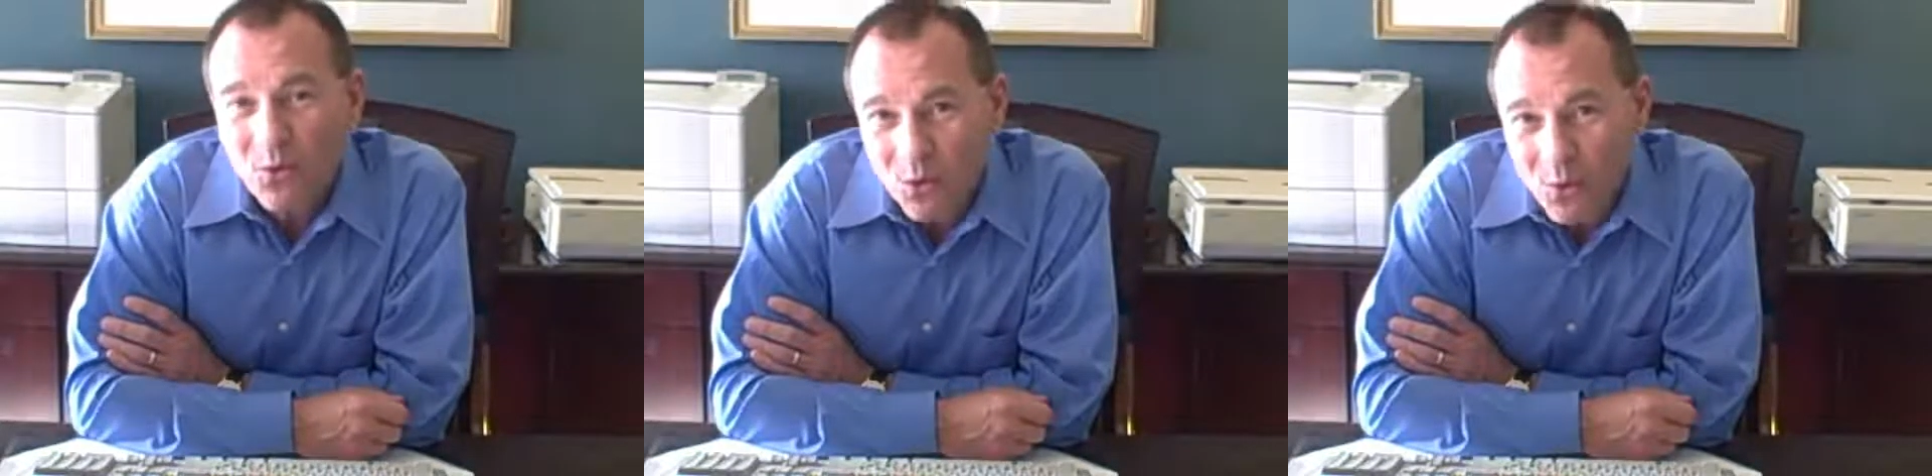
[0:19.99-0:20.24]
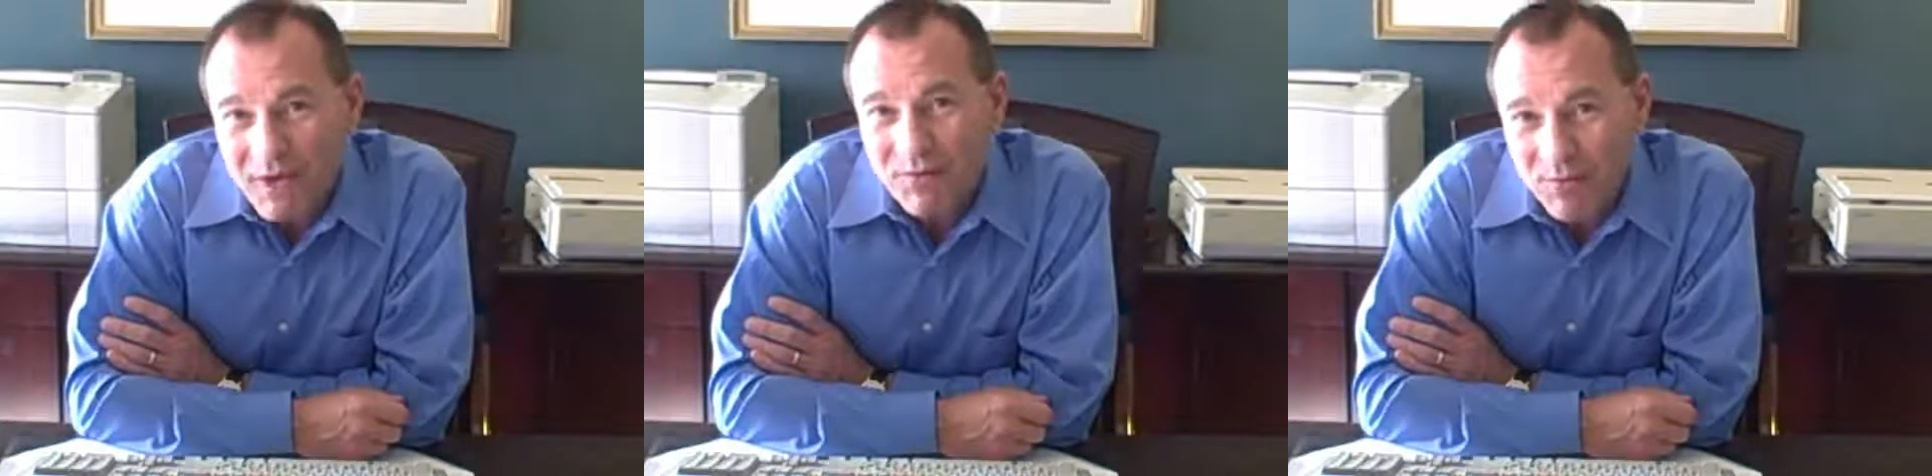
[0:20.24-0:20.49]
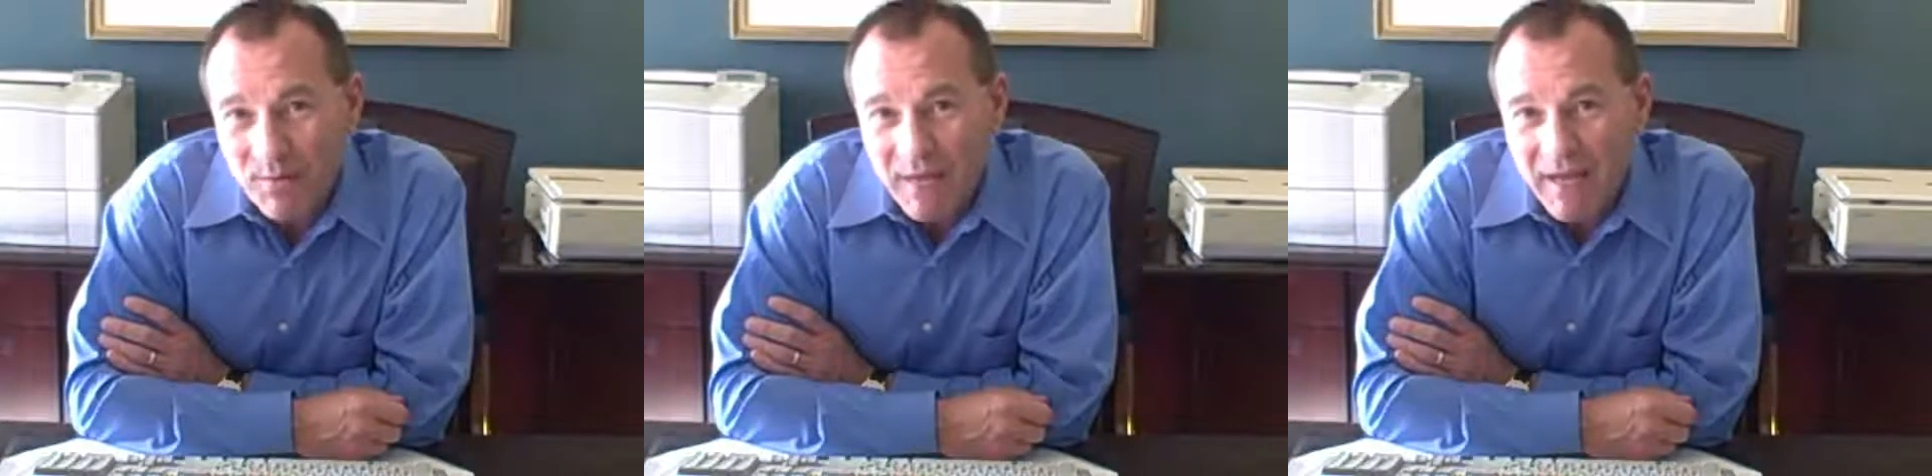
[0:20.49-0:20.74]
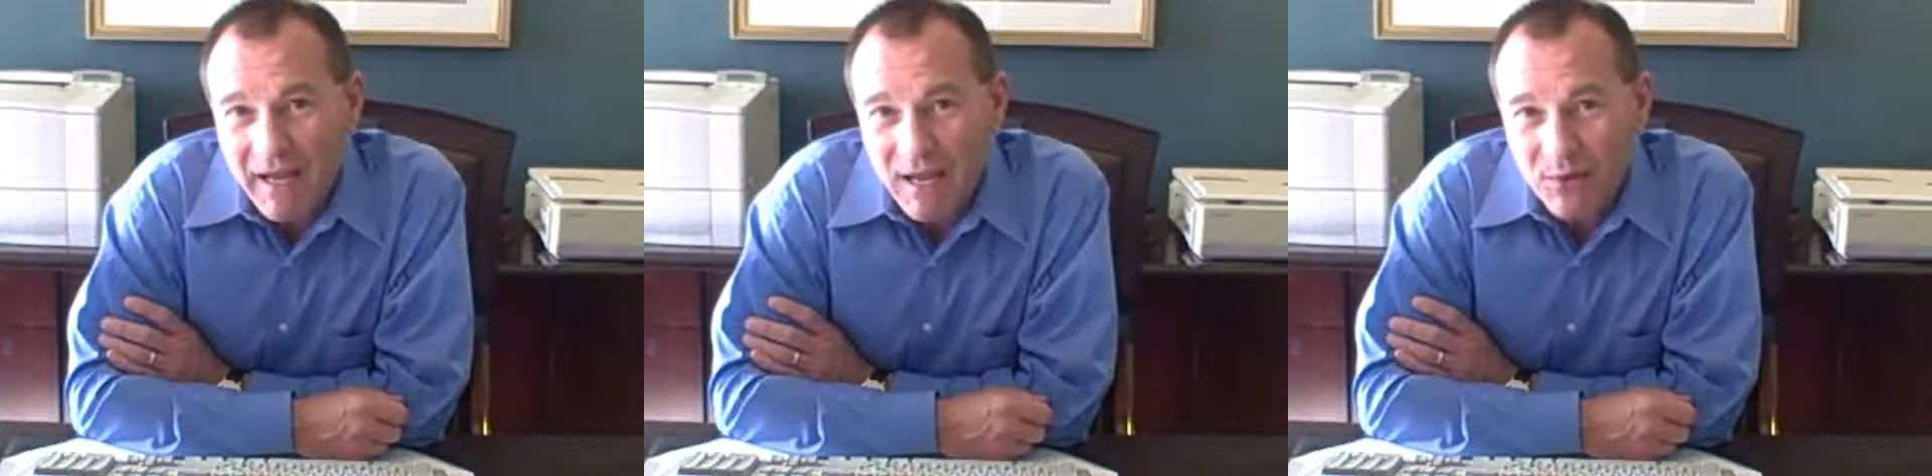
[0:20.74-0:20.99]
right from
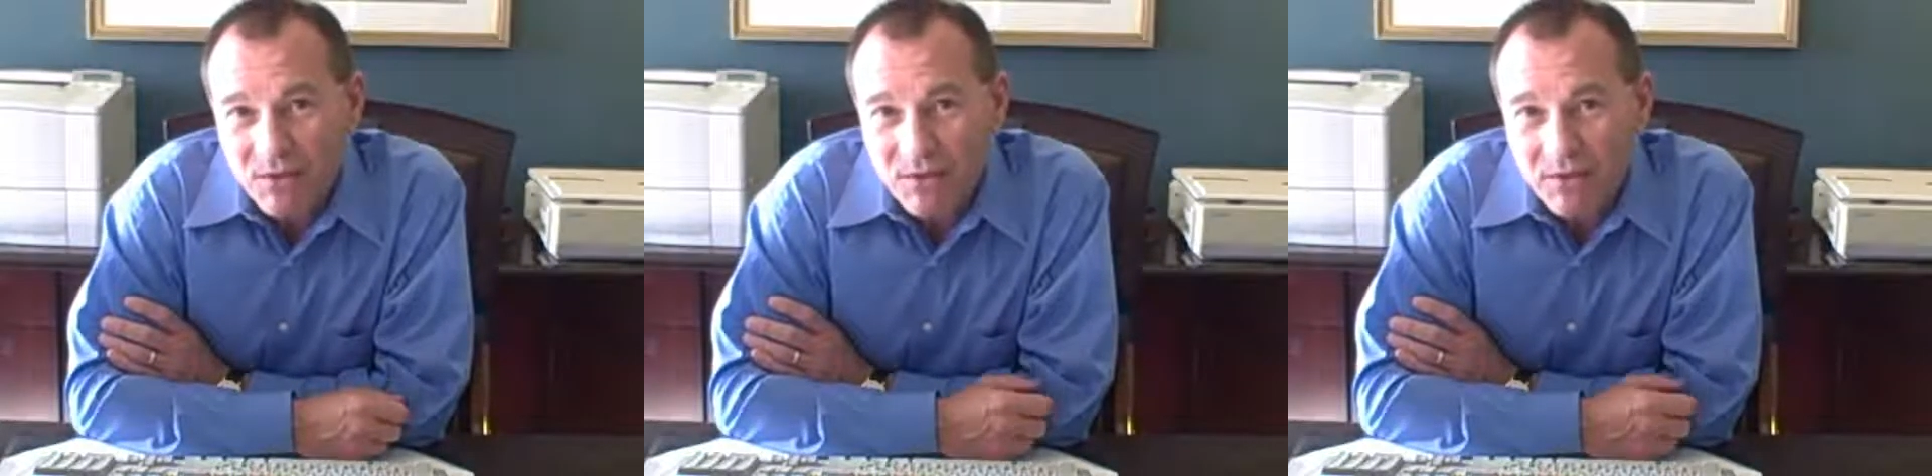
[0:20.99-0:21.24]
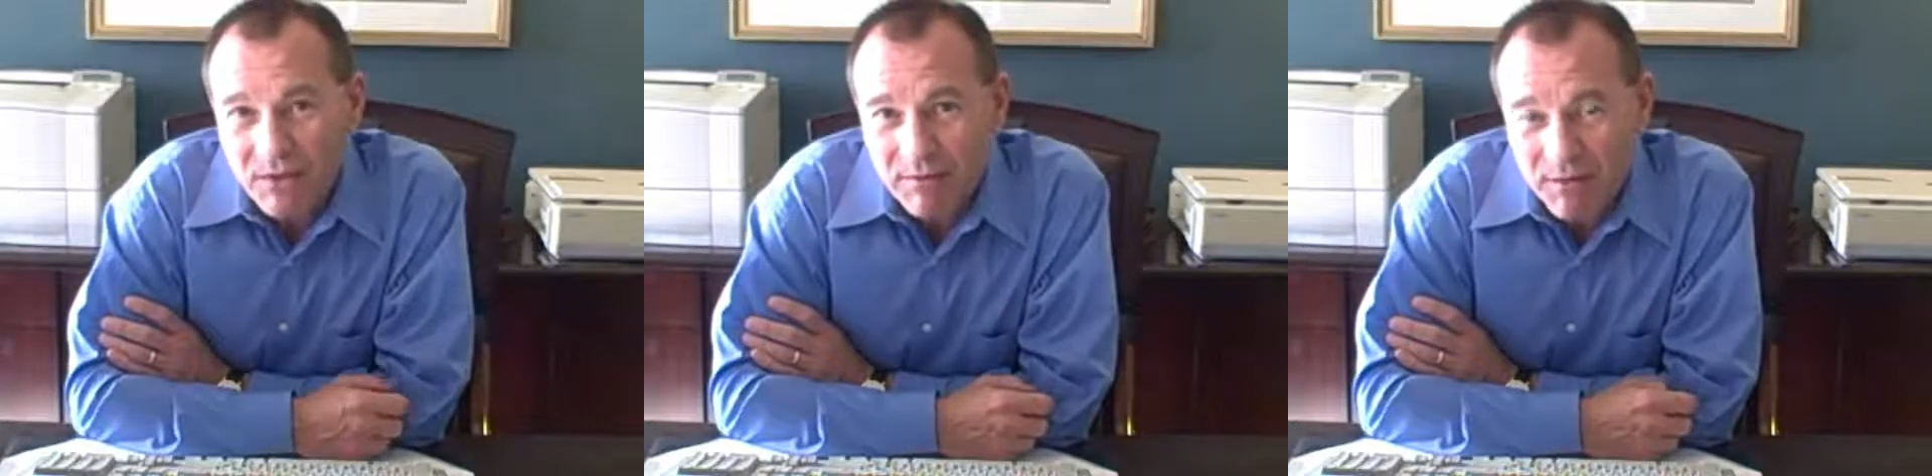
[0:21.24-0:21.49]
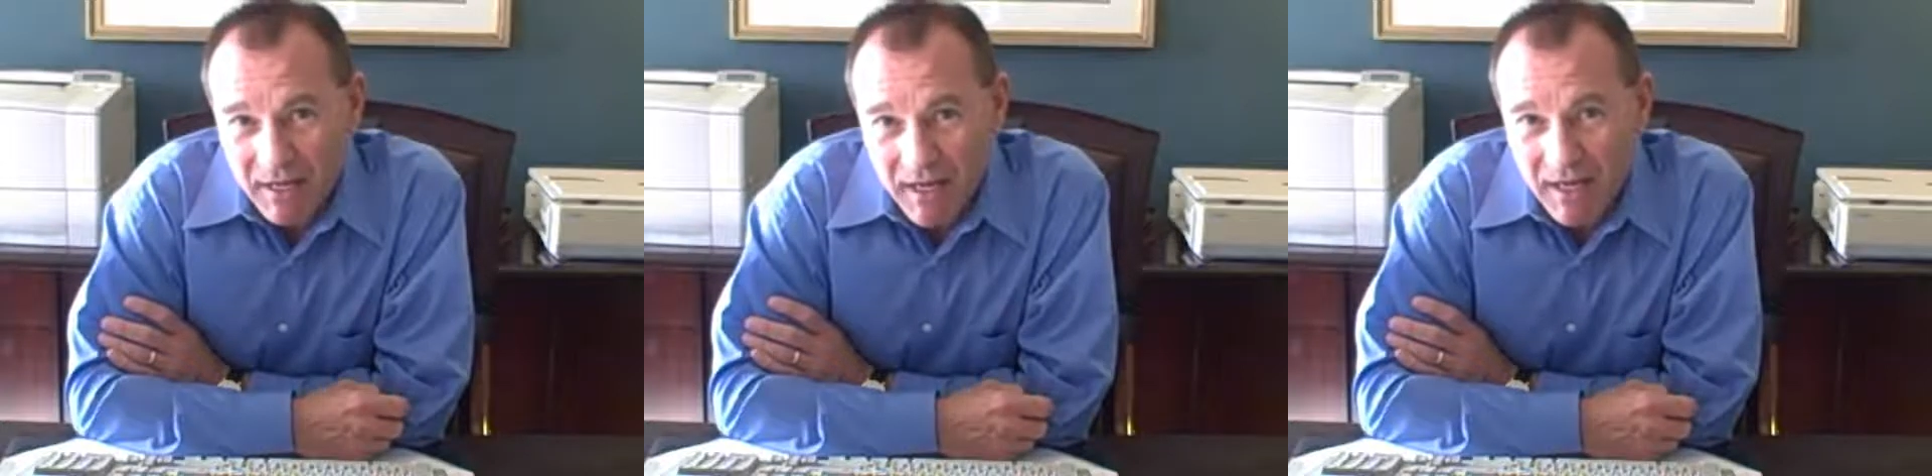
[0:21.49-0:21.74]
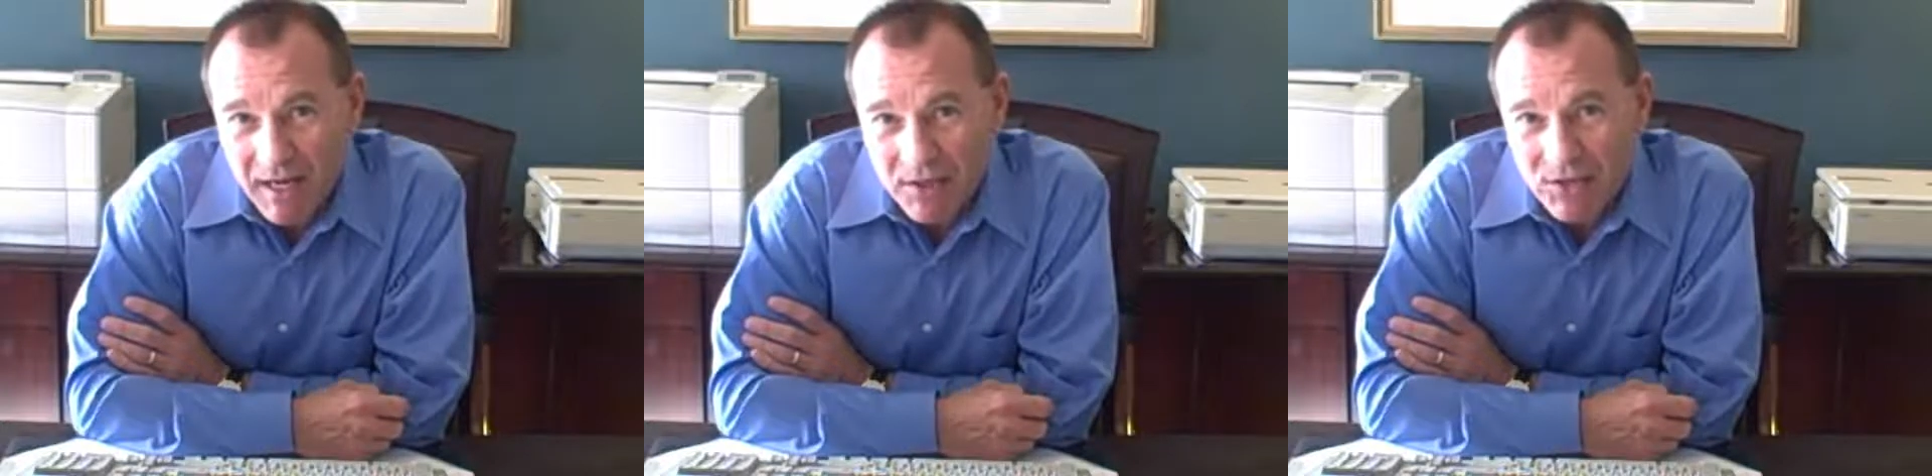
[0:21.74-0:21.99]
the outset of the
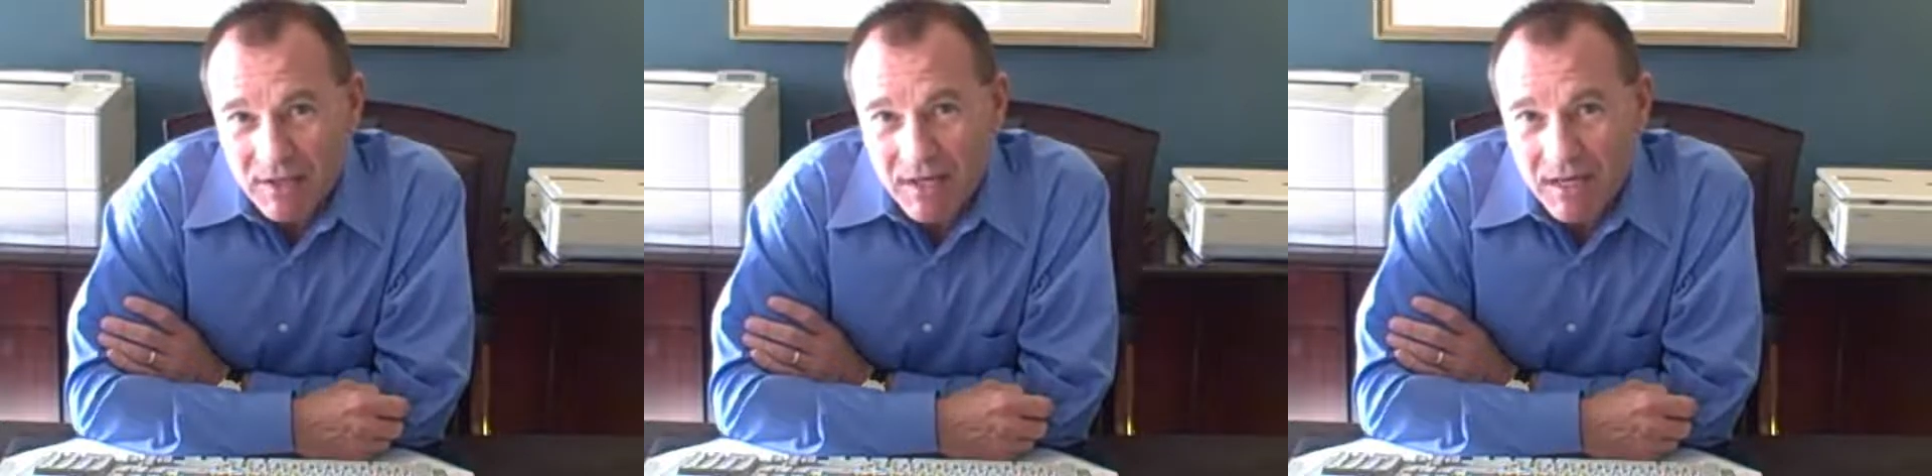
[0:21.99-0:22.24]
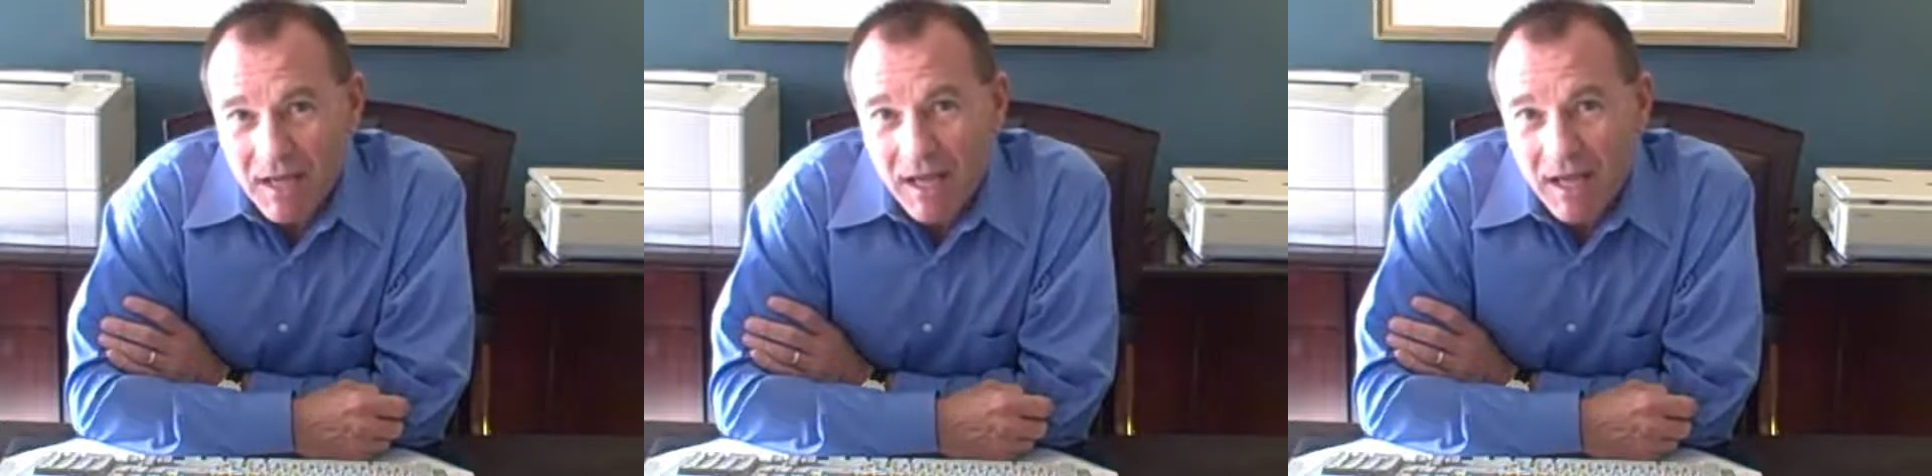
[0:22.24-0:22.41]
case?